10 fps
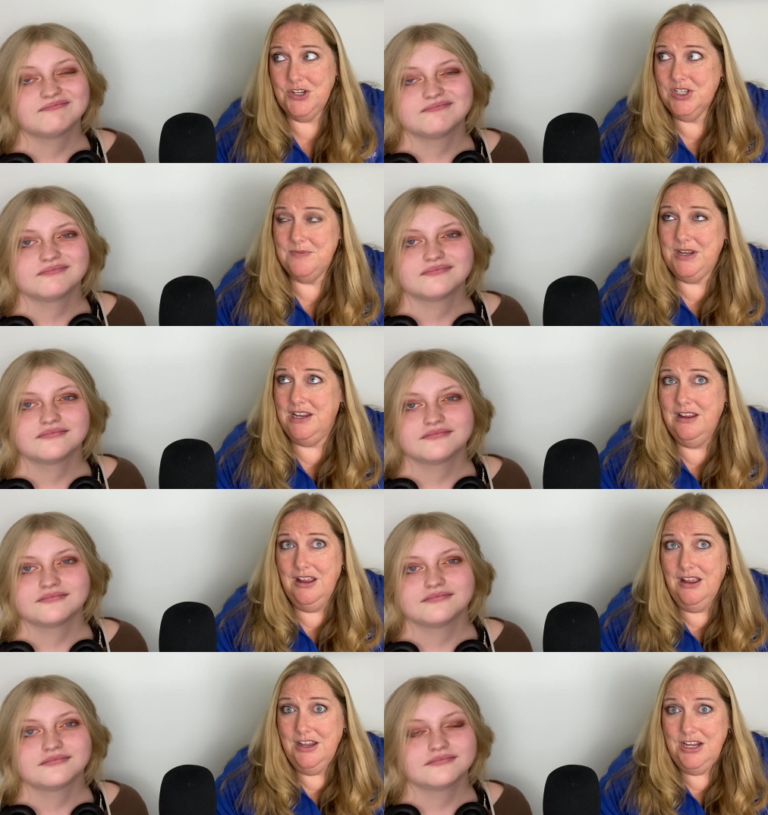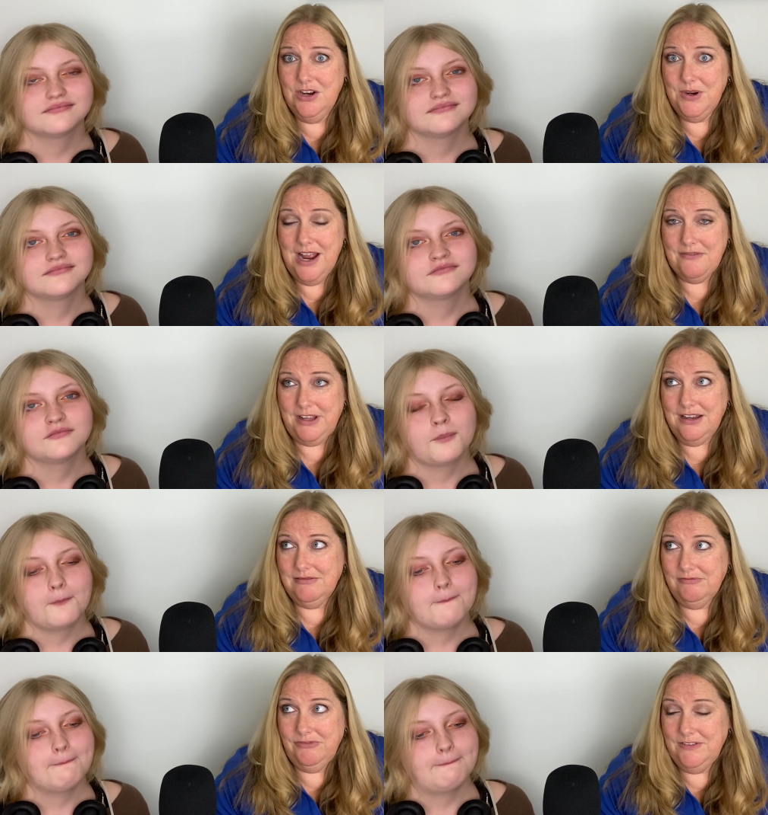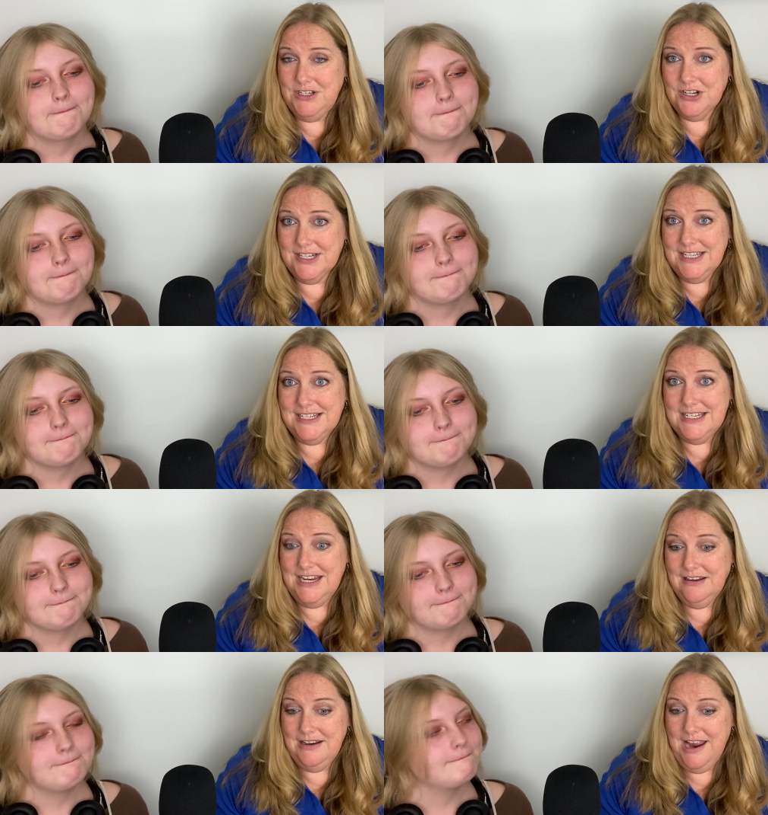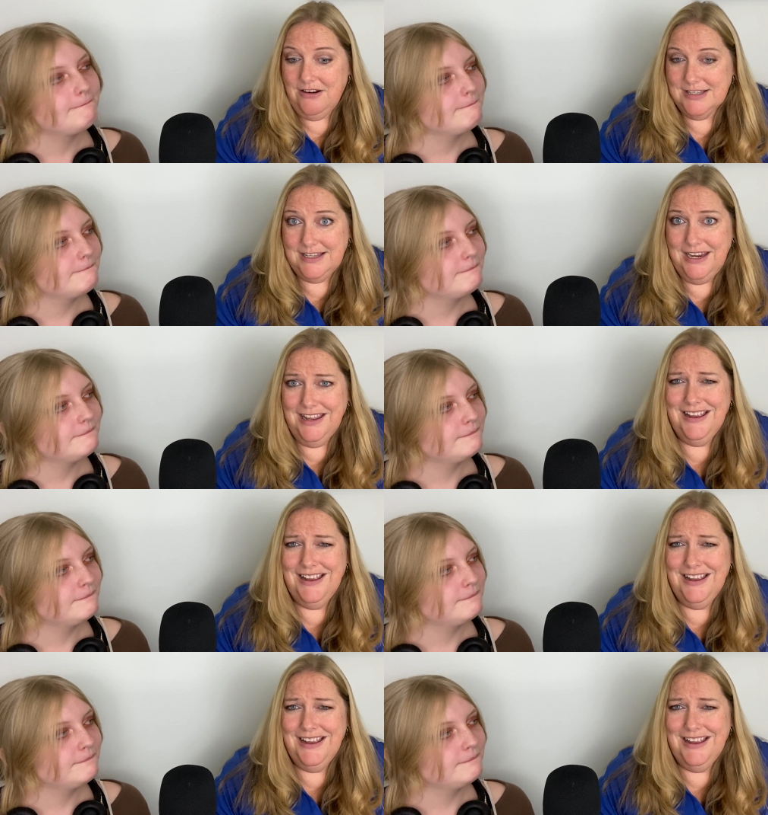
Speaker 1: It used to be, you know, we'd have like 50 or 60. Now it's like,